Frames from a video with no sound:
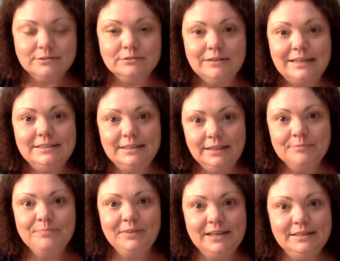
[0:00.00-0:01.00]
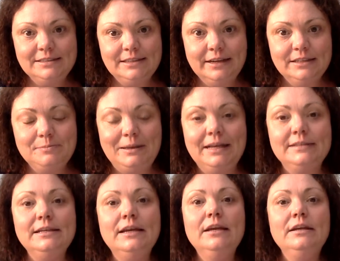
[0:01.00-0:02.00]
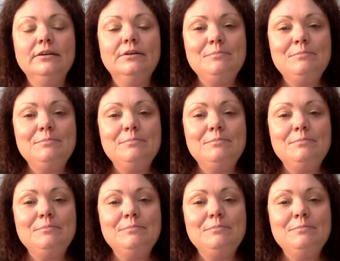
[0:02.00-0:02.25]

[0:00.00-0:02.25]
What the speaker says: already, year 6, because your